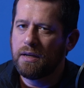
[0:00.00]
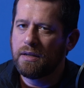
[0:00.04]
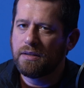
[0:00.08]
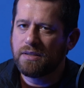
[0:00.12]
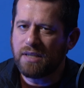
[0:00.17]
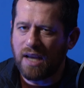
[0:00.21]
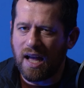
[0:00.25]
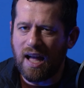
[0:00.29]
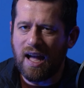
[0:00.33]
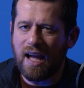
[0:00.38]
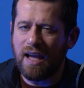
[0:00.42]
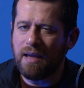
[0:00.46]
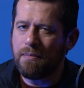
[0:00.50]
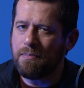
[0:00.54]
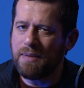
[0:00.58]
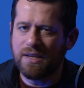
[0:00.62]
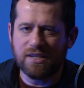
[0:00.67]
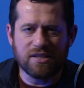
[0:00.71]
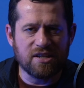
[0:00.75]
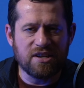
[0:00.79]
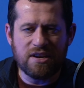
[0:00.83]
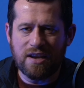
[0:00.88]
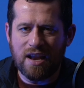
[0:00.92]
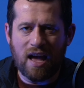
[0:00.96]
Time
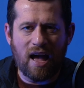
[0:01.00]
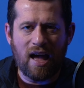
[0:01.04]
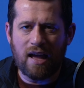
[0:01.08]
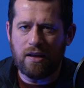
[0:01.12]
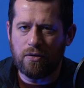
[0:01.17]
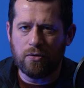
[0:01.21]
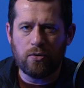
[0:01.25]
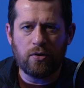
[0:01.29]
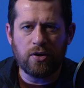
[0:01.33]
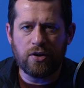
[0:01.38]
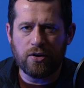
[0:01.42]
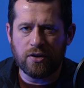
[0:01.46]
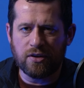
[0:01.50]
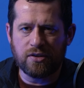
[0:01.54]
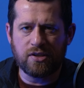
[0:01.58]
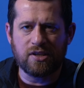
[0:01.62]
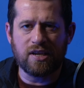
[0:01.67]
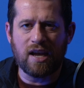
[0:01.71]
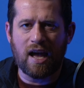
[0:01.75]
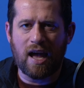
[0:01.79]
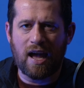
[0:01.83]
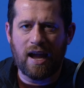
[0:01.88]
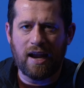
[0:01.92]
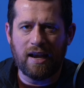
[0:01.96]
is not on your
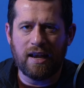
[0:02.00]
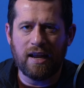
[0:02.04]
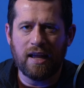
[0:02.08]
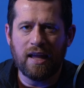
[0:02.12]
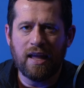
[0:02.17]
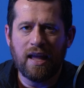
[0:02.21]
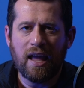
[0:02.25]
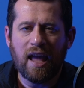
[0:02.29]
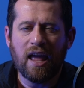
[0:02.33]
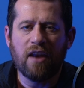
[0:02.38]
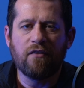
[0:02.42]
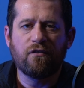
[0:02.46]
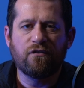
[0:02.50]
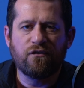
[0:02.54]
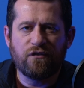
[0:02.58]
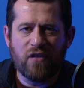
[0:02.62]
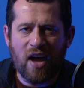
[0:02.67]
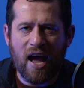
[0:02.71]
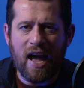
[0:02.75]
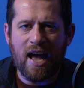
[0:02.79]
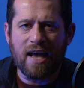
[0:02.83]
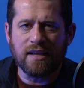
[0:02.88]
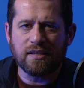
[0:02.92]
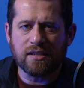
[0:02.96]
side, and
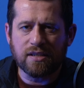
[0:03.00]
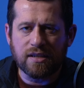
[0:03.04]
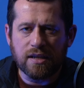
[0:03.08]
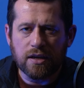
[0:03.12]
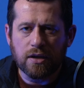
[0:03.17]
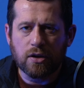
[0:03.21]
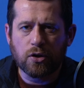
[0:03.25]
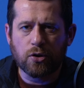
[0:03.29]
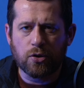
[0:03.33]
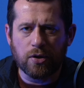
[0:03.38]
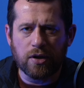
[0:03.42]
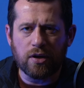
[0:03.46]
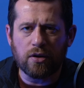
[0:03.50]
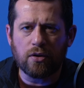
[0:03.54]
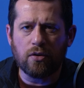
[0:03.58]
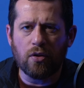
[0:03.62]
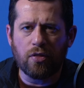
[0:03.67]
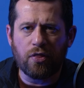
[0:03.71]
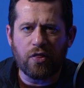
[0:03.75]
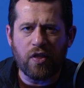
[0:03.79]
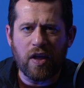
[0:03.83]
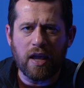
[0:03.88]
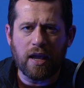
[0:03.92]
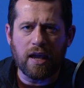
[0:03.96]
fast, critical
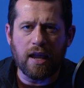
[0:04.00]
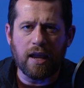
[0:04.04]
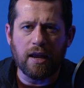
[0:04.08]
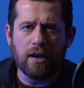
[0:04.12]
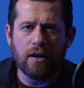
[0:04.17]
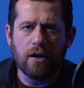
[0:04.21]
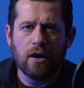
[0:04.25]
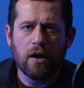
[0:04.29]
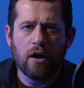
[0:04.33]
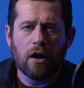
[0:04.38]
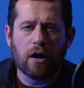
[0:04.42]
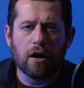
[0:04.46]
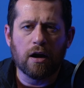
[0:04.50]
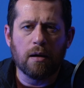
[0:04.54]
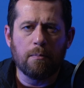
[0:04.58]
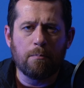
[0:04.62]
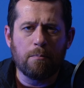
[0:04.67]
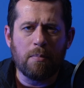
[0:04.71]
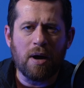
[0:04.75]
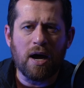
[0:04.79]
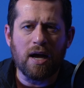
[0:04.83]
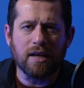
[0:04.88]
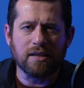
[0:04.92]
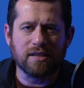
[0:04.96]
thinking are a
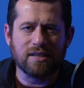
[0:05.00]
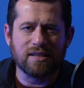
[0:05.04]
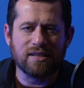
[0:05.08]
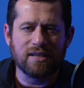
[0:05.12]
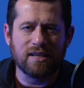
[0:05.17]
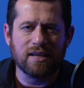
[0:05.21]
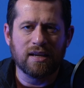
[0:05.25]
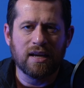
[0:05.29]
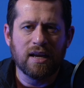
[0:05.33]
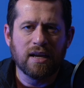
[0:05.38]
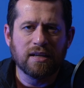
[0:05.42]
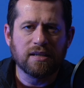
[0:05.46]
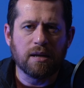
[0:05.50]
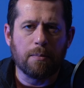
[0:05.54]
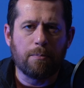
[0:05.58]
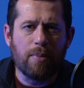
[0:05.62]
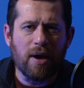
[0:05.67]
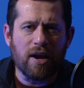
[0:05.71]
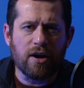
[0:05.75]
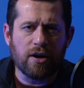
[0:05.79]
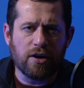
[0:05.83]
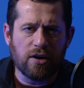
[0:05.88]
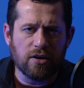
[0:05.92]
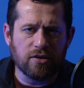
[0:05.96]
must to
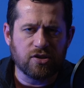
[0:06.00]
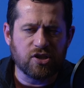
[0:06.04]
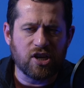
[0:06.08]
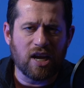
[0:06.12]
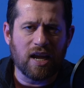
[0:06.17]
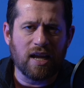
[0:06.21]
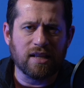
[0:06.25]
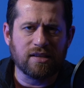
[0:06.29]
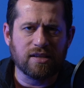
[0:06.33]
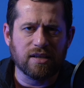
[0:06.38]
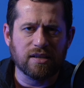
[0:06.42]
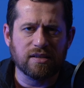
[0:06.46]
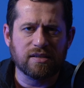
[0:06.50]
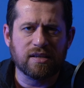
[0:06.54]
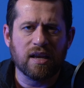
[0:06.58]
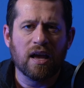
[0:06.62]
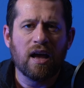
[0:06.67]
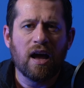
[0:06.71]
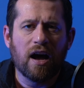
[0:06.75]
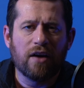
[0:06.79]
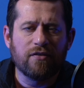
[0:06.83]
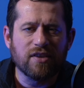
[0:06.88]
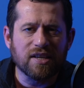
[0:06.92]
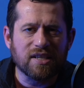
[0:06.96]
better your chances
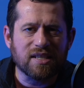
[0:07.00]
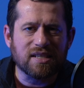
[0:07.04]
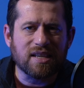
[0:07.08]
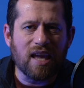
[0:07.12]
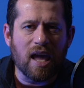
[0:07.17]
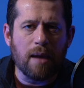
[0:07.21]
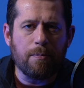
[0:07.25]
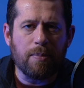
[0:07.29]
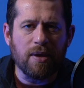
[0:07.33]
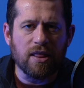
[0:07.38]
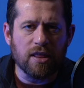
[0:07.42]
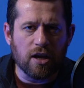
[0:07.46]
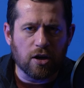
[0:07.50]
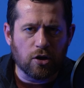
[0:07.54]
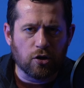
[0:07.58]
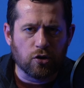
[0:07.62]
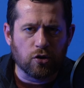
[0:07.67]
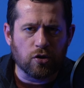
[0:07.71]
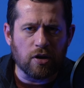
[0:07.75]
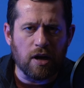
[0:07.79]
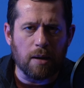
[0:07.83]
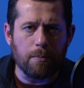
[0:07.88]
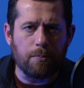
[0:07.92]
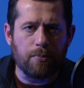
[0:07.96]
of escaping the
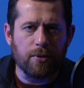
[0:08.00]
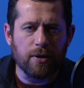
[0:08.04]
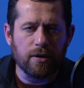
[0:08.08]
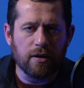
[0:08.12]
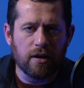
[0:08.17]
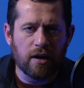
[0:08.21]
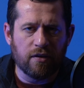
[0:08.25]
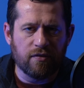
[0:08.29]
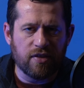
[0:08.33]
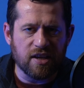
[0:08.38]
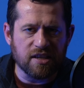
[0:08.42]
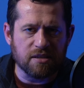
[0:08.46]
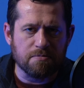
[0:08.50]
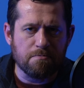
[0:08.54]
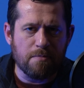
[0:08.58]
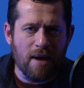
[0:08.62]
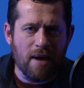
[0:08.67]
grip of this